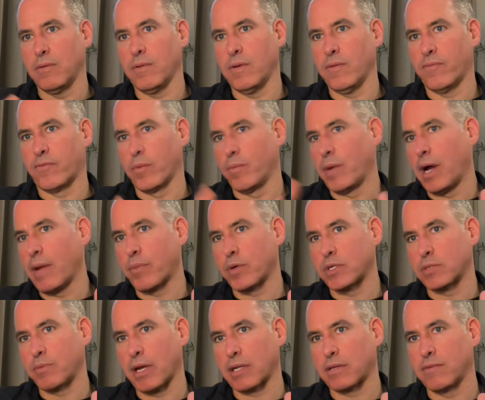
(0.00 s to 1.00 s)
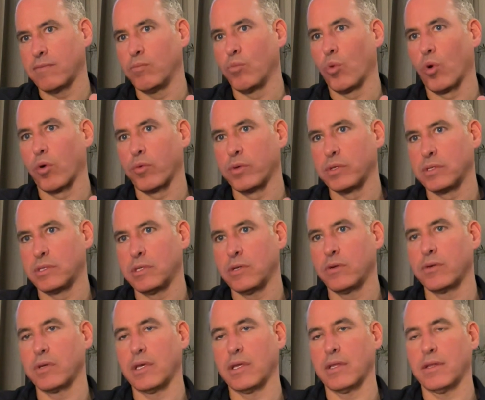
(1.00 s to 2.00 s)
from my perspective more
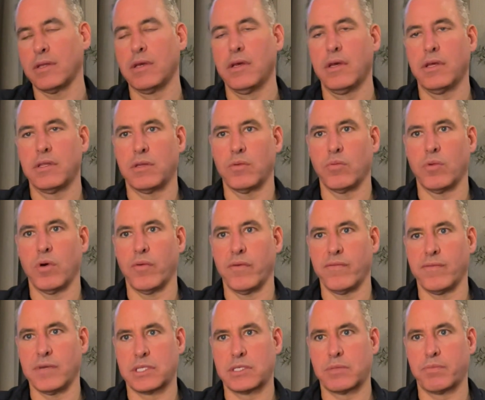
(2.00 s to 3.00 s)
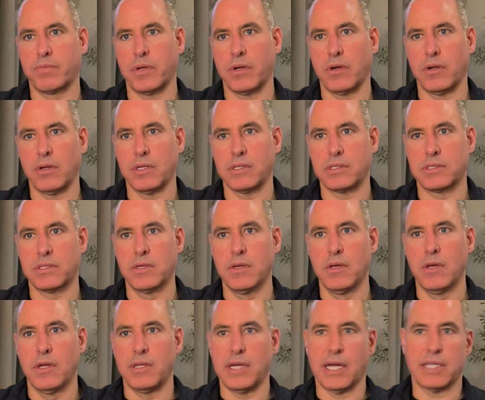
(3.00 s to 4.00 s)
resilient than what we've experienced.
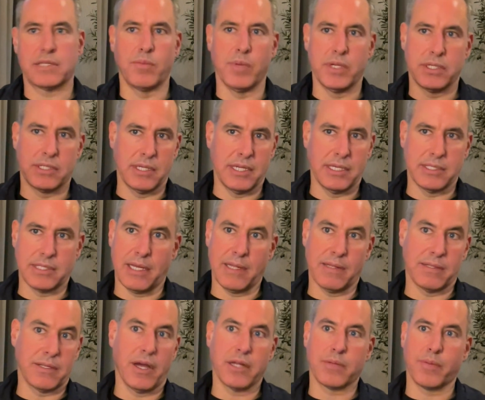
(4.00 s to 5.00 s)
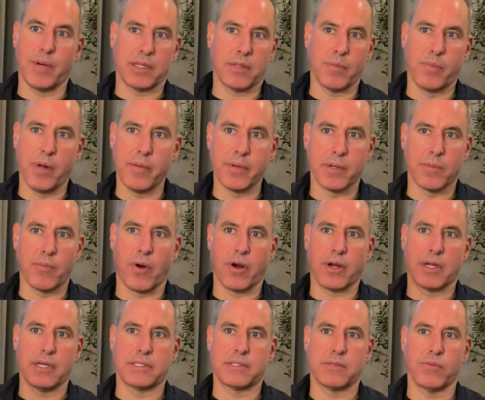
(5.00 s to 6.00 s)
Not to mention, as I talked about the public
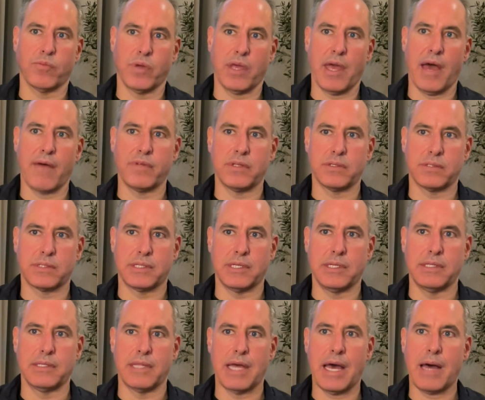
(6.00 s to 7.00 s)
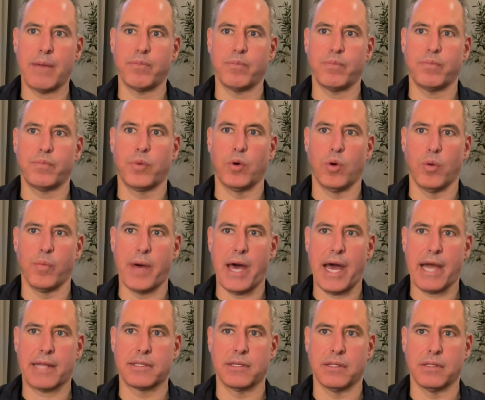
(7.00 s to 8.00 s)
markets, we haven't seen that pull
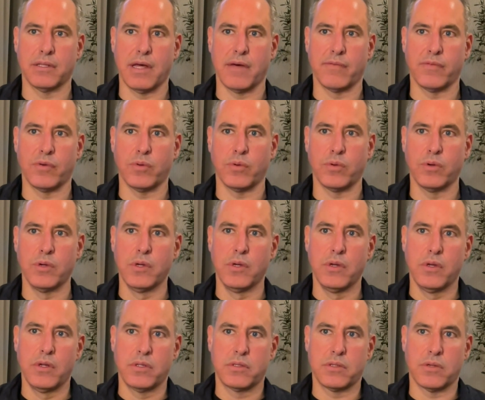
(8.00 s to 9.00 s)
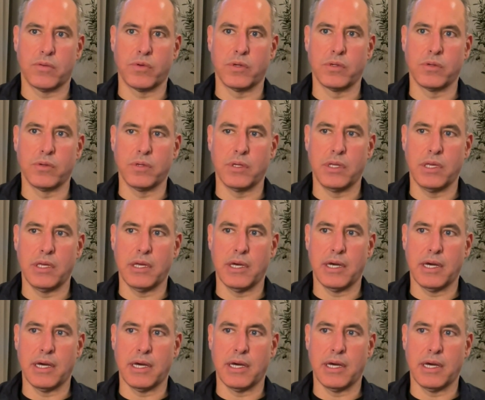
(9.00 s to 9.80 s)
back to a level to really